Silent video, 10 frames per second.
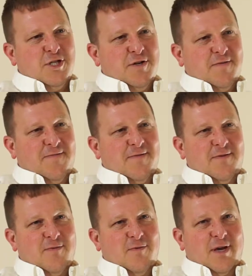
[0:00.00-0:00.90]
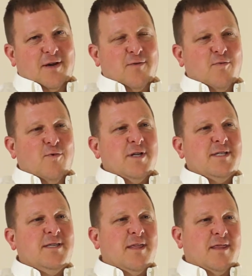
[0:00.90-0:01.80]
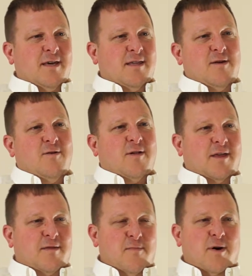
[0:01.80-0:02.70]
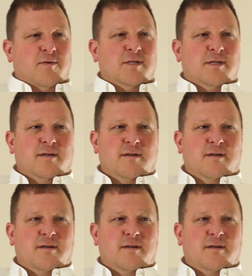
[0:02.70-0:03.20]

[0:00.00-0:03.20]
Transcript: the thing that you like the most?